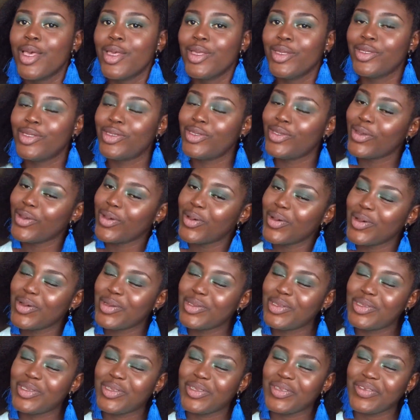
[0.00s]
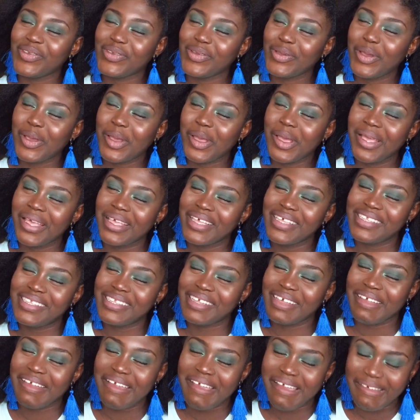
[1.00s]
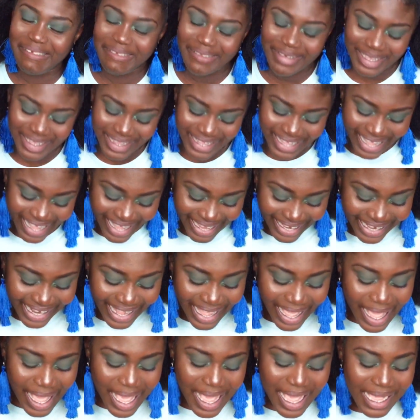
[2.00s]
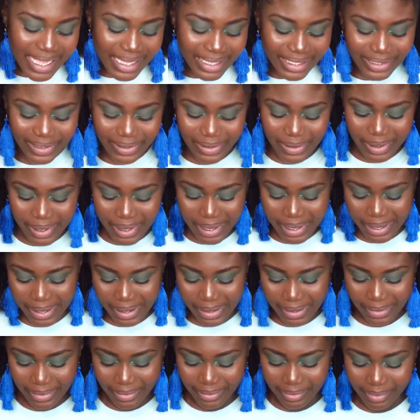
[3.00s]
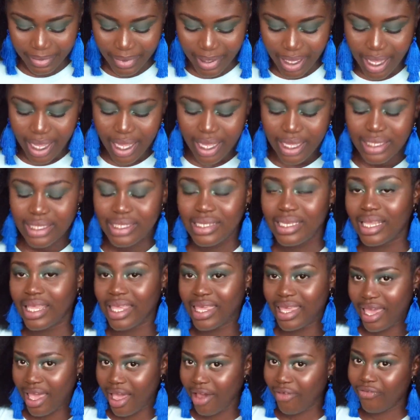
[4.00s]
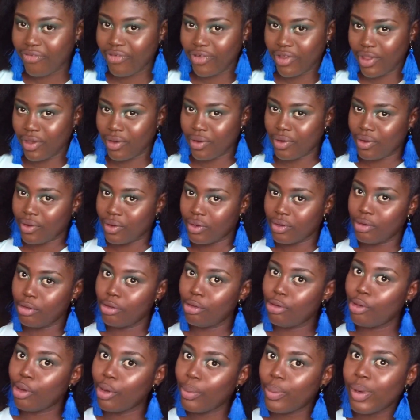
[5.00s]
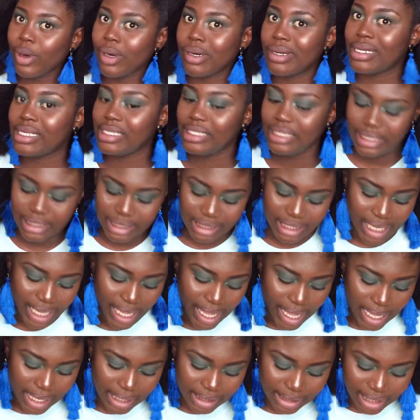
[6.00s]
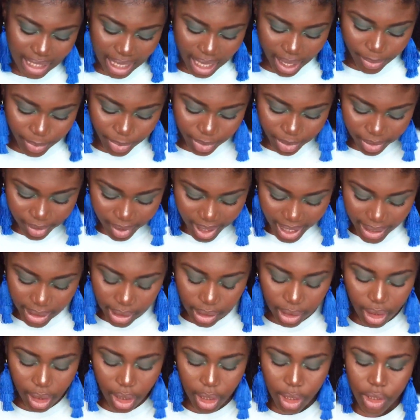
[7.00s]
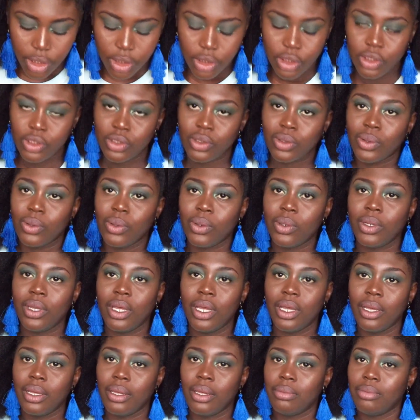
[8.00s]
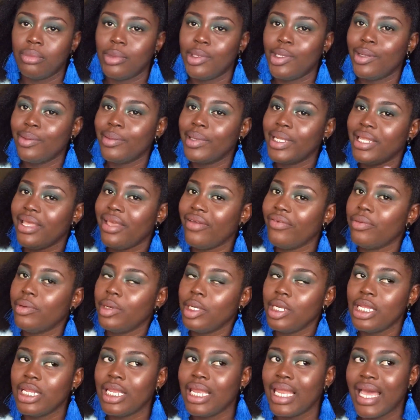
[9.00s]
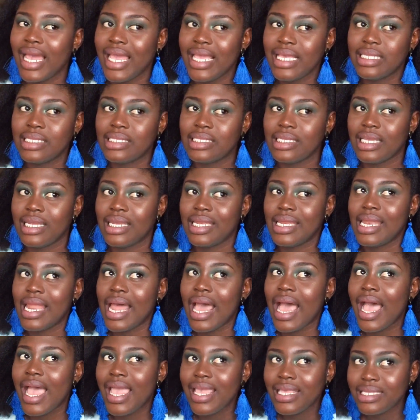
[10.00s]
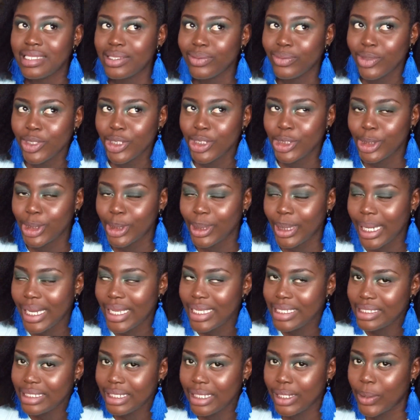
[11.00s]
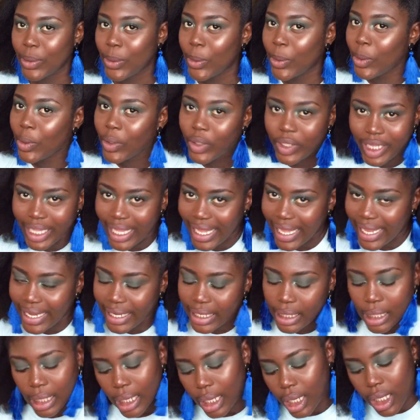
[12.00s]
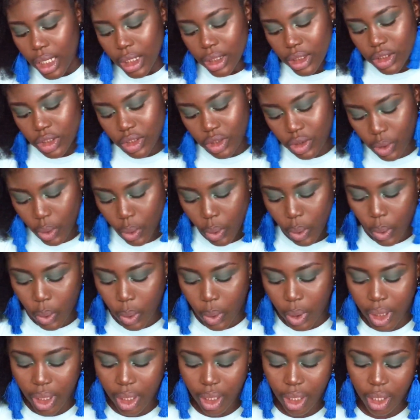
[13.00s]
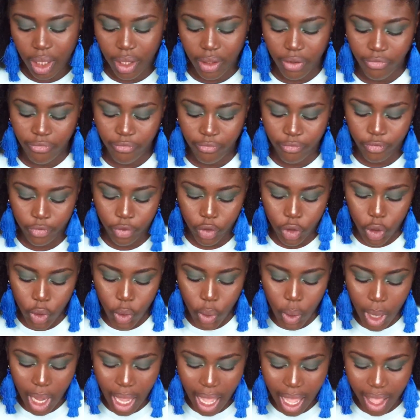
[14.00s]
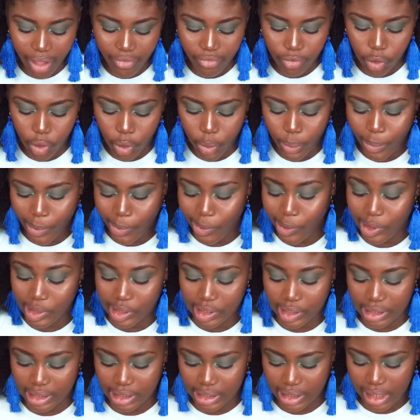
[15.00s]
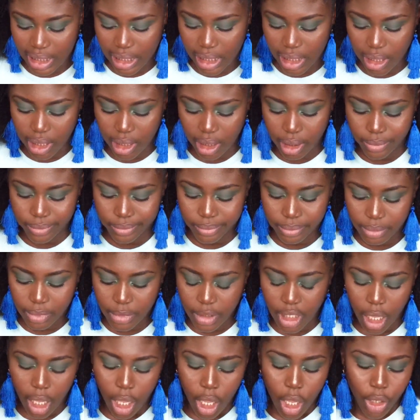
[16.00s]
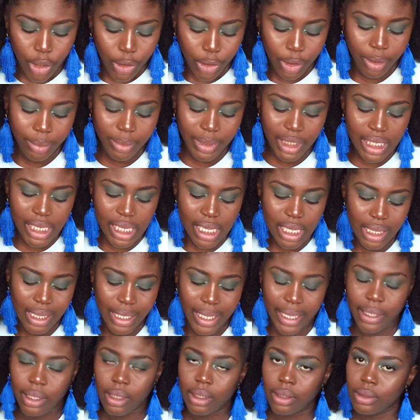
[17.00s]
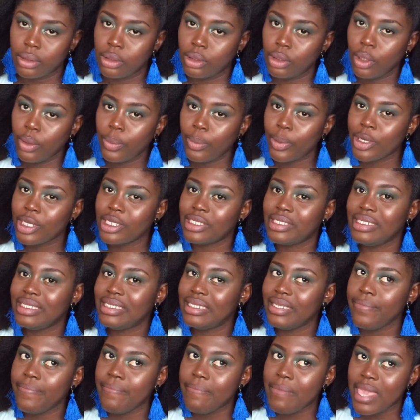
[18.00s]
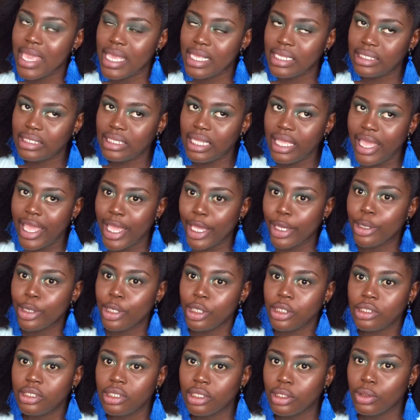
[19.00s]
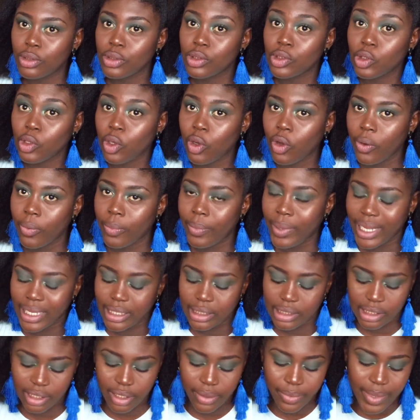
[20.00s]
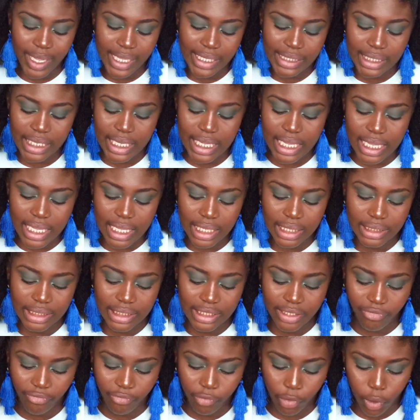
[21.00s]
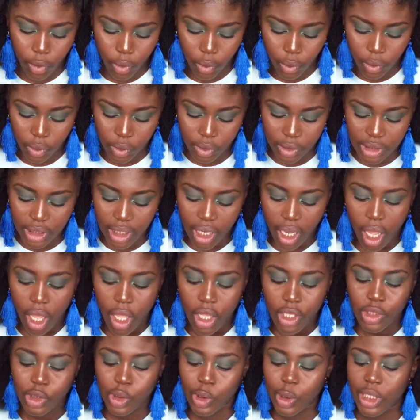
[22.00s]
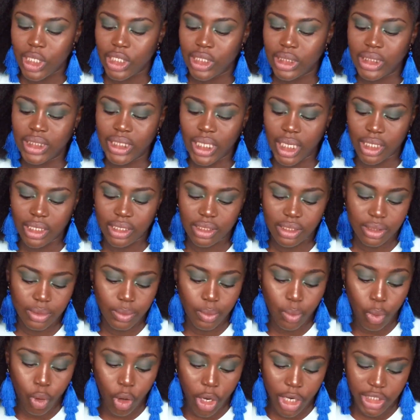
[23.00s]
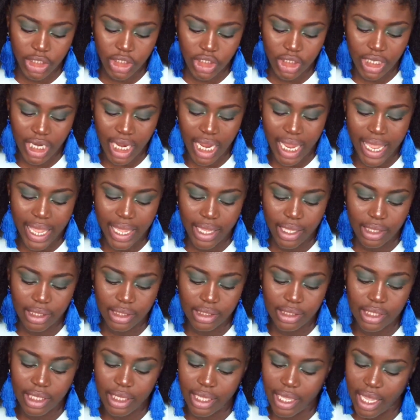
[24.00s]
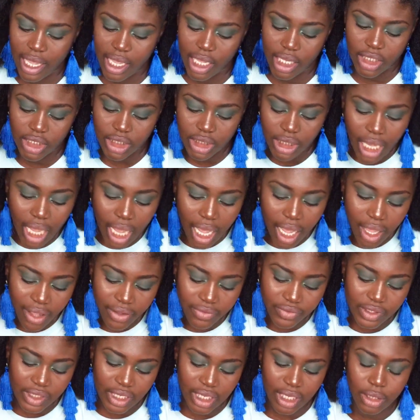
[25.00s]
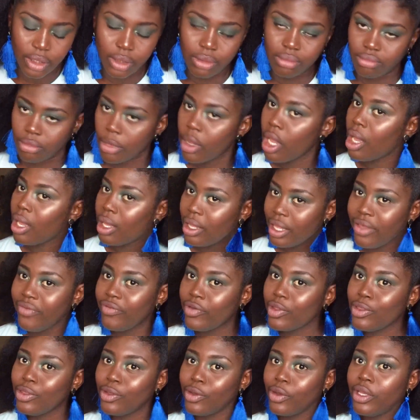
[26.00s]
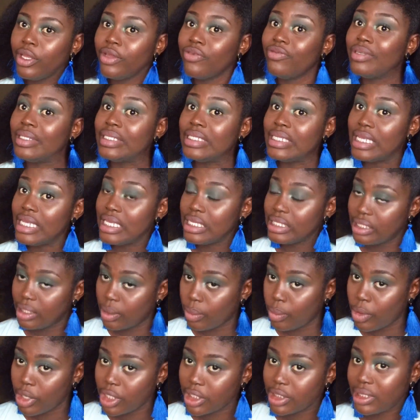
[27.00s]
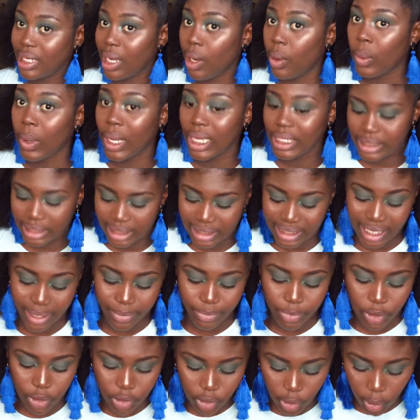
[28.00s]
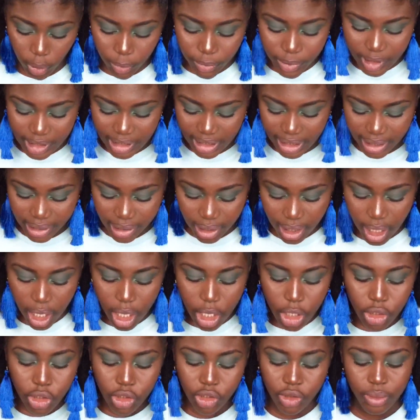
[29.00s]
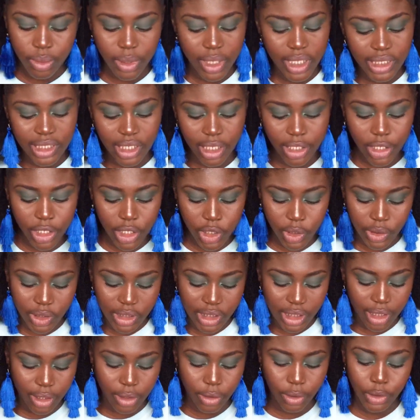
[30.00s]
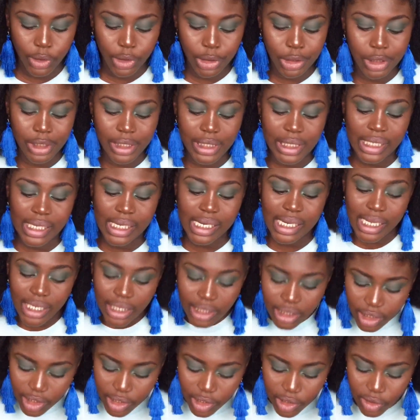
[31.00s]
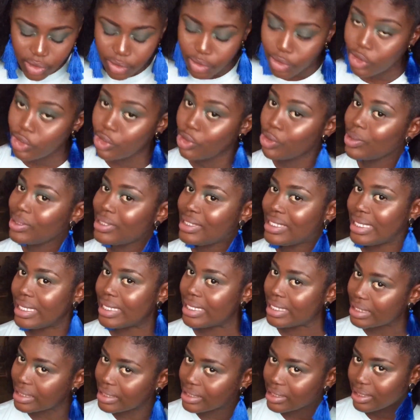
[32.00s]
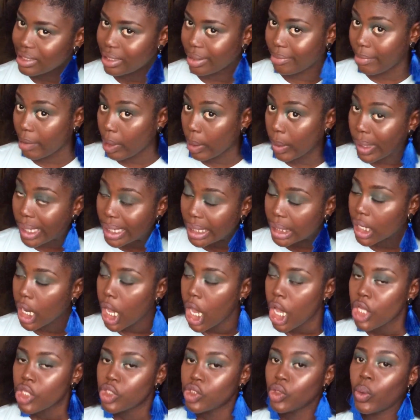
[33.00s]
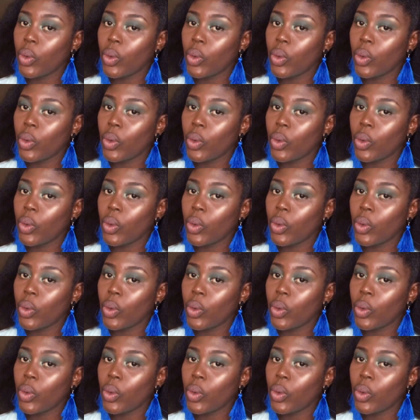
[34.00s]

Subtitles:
So sorry about that. So to care for your low porosity hair type, alright? So normally everybody likes a nice moisturizer and all that. So if you have low porosity, normally like low porosity makes the hair cuticles compact, so it makes it difficult to inject moisture into the hair shaft, and even though it retains the moisture once it absorbs it, to raise the cuticle you need to use heat, number one.